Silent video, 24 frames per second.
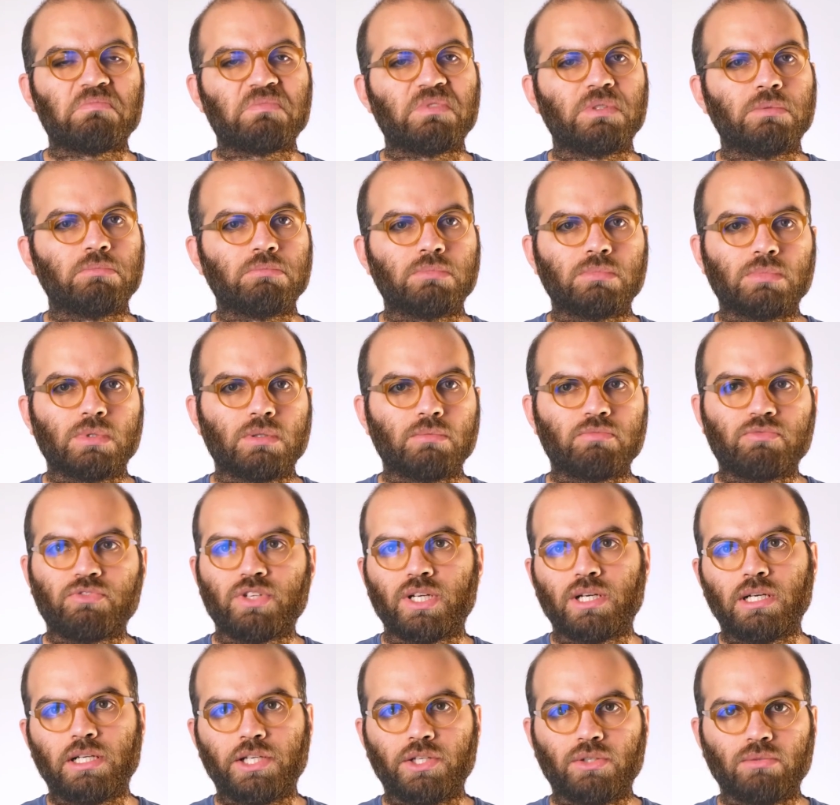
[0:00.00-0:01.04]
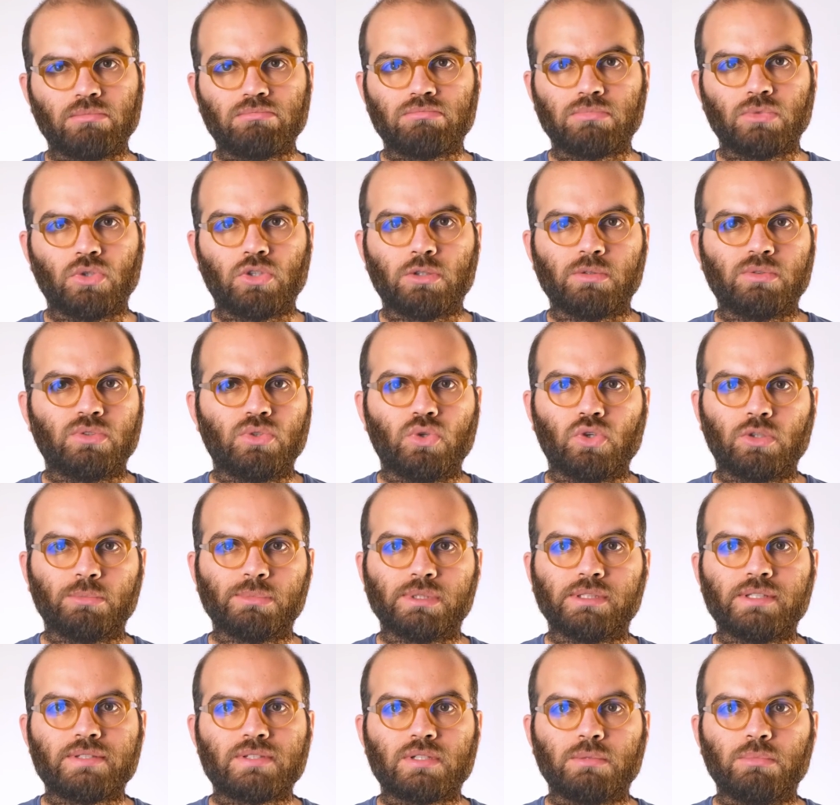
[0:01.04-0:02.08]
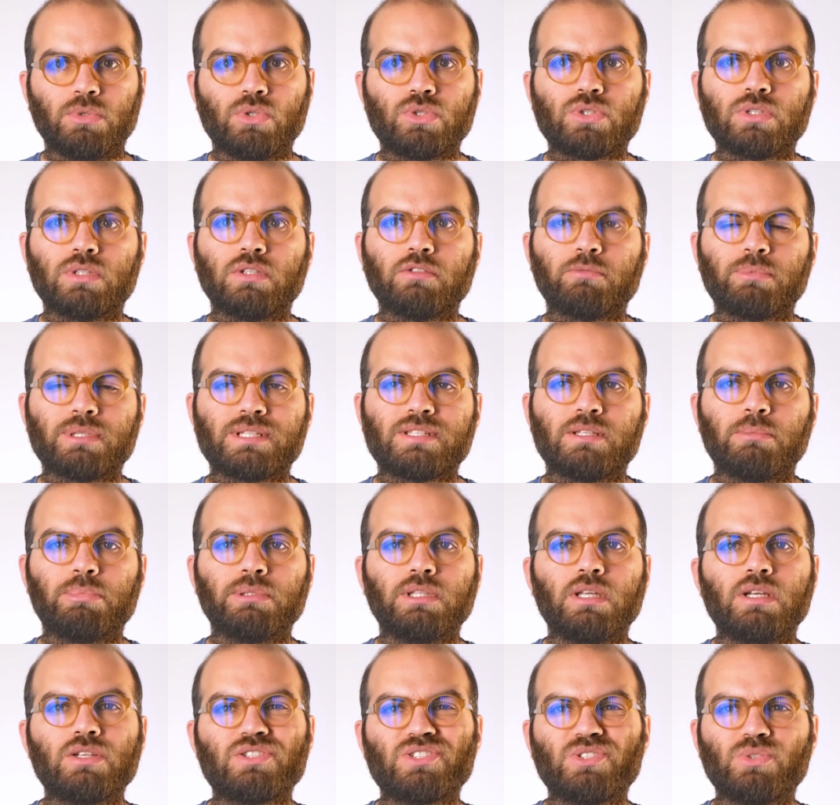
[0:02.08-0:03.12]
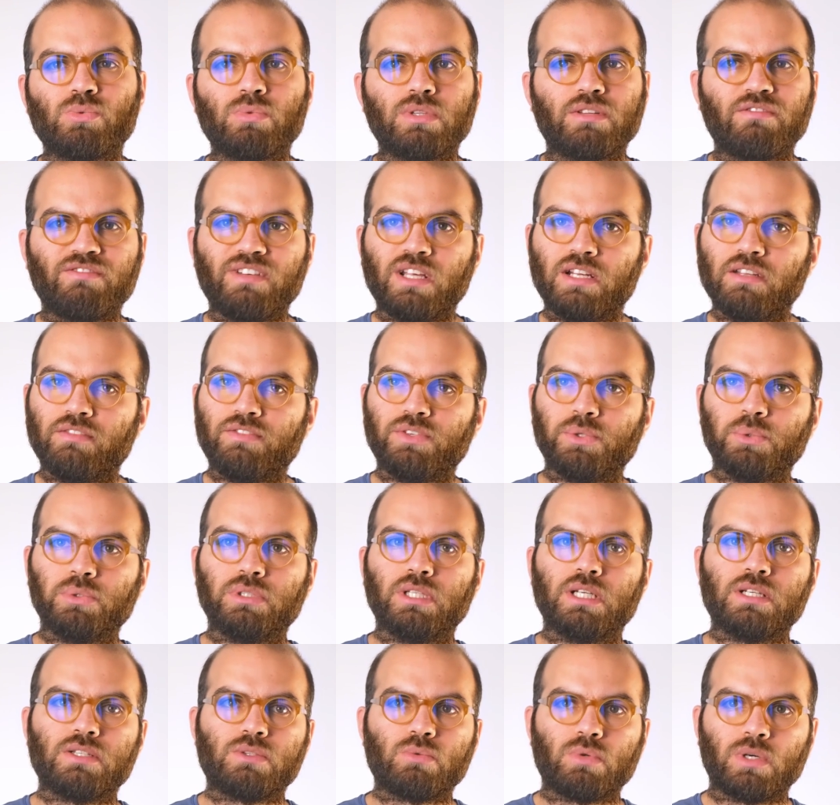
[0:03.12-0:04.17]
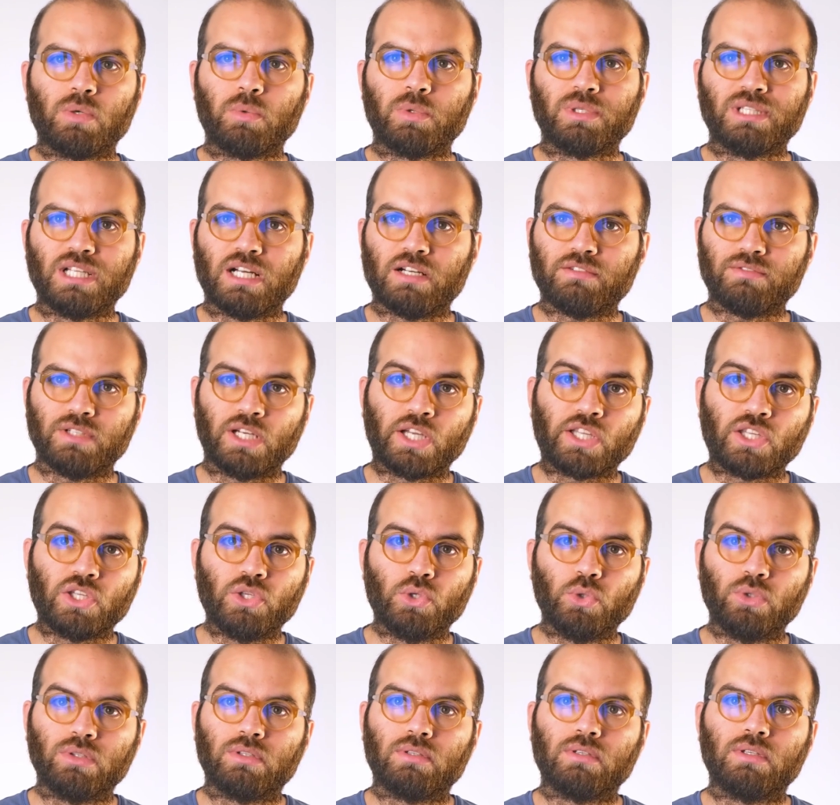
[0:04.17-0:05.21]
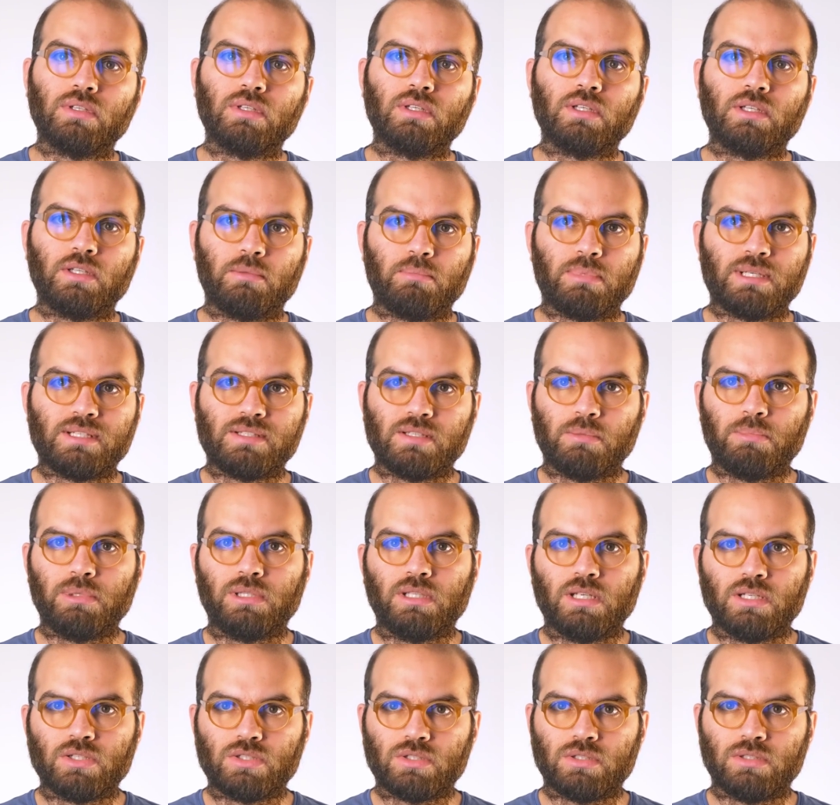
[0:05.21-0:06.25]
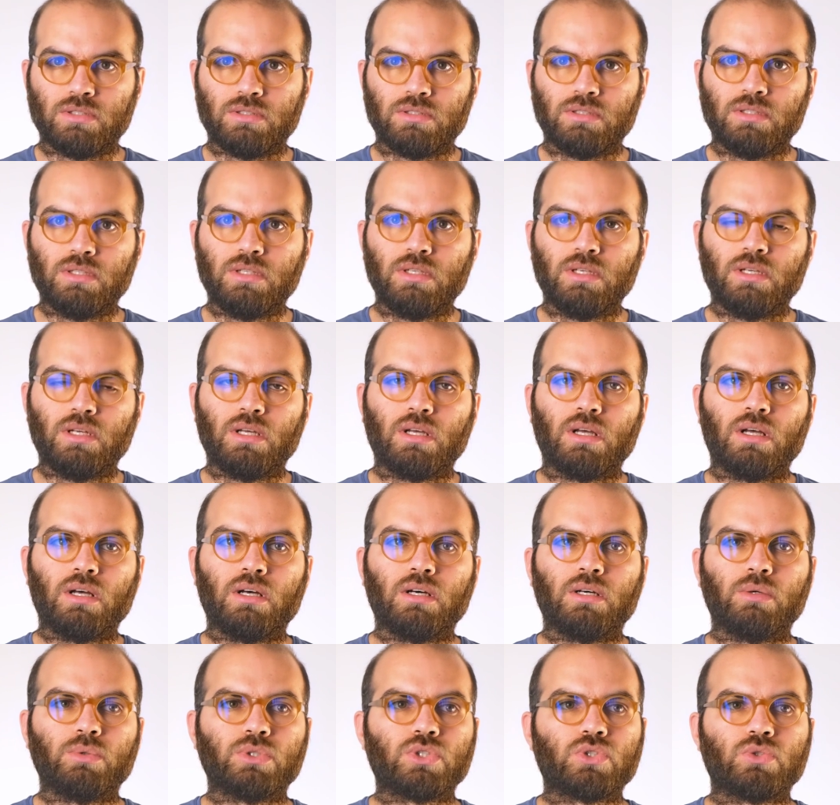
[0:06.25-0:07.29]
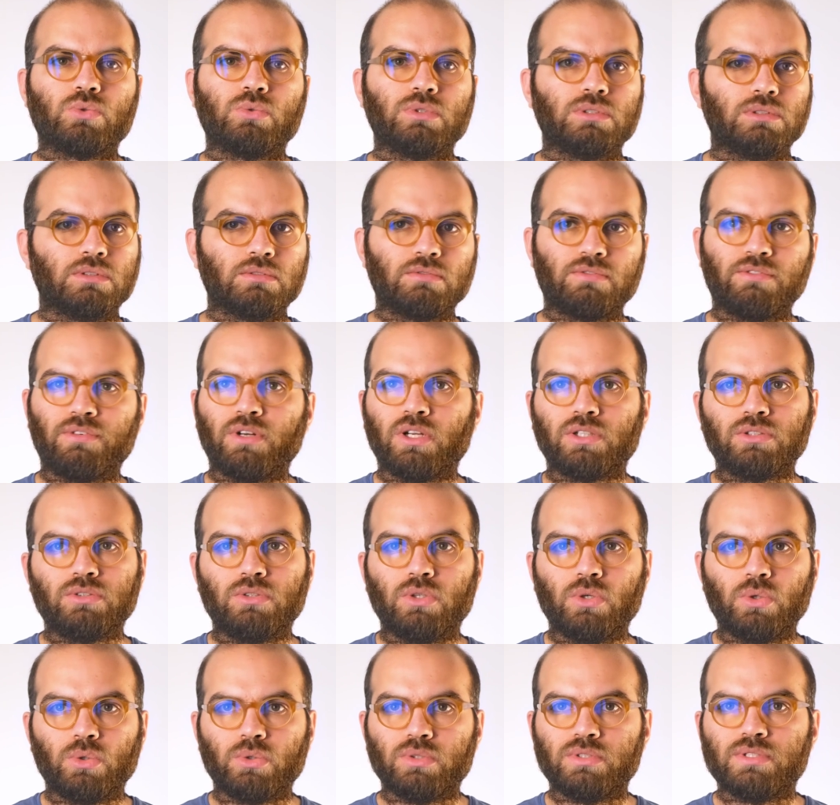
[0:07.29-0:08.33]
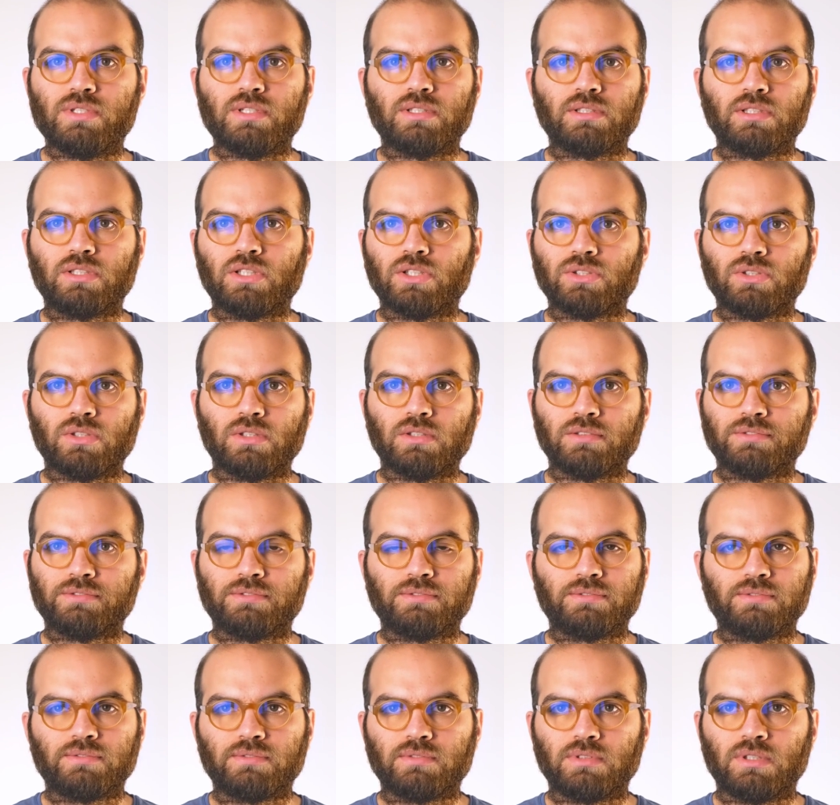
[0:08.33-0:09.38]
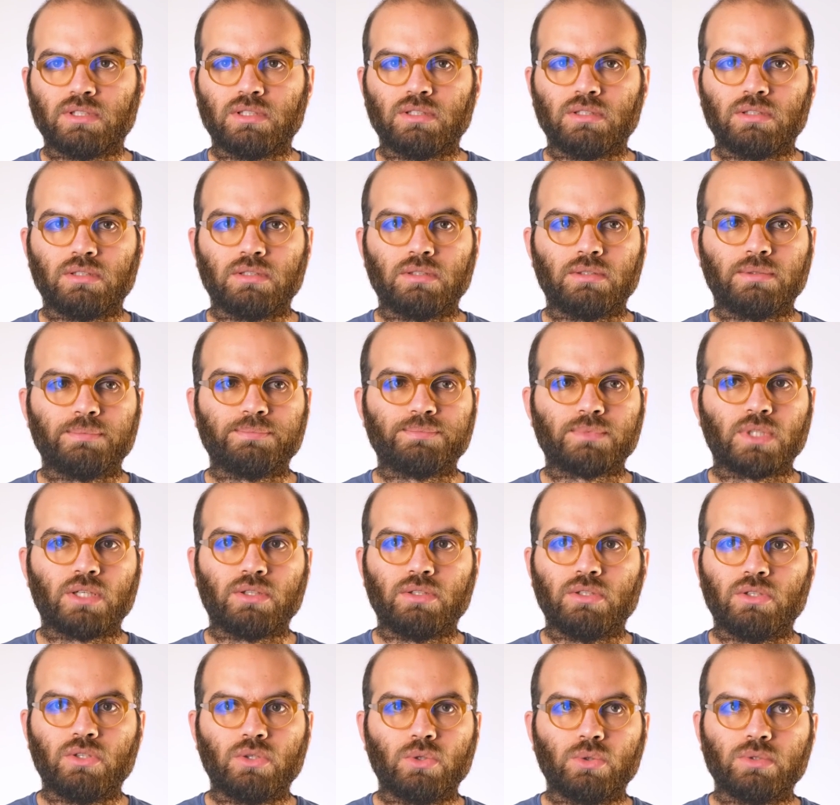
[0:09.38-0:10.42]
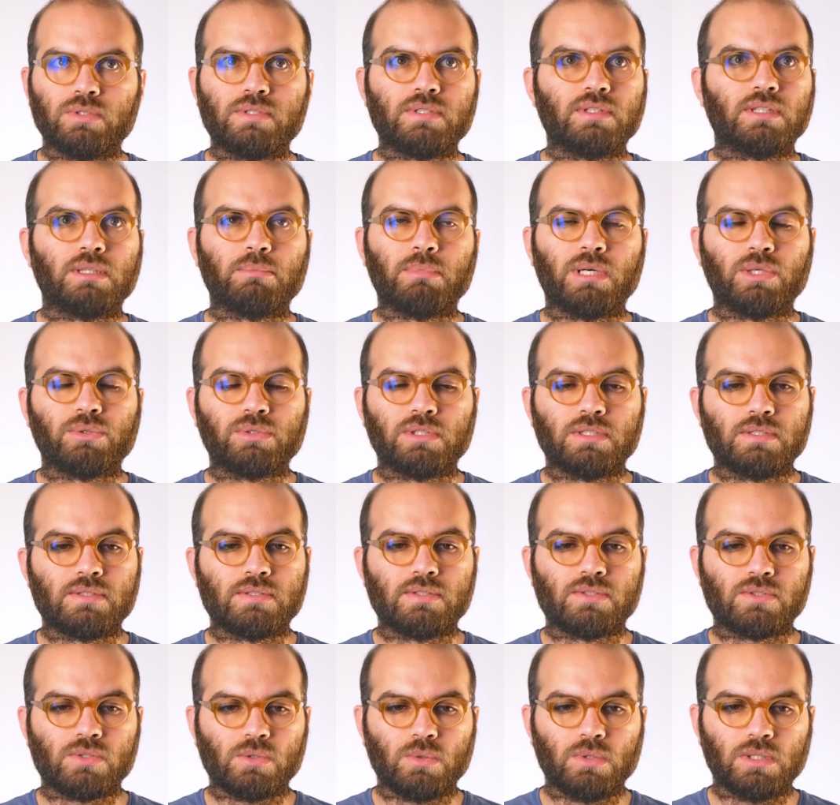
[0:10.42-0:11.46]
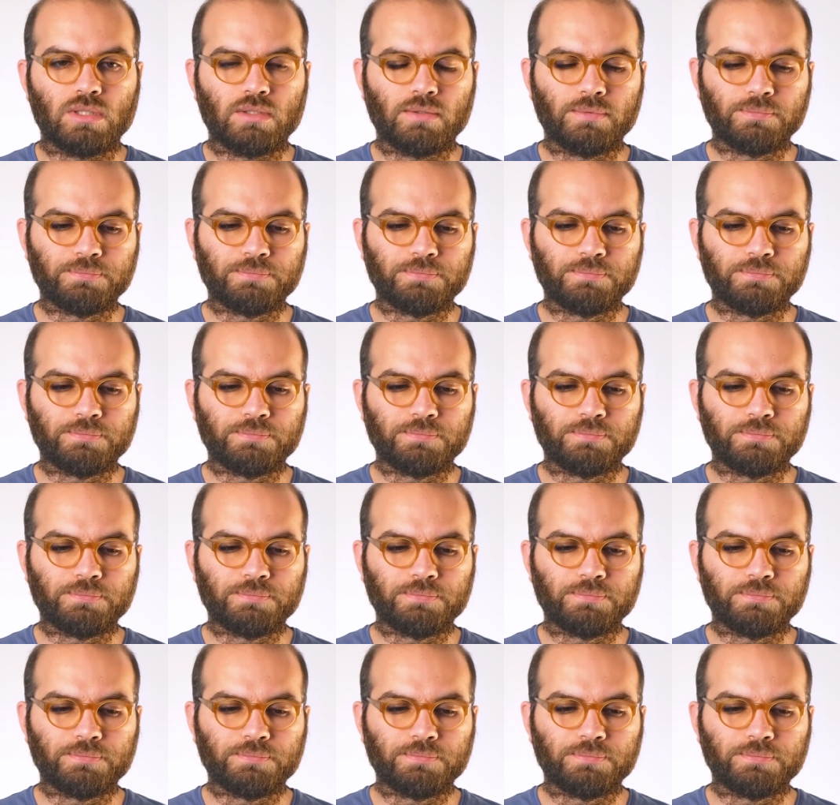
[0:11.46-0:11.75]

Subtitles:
a fairly normal distribution of precipitation, with very few days where we'd have acute precipitation, which would flood roads and cut off other roads in the mountains and so on.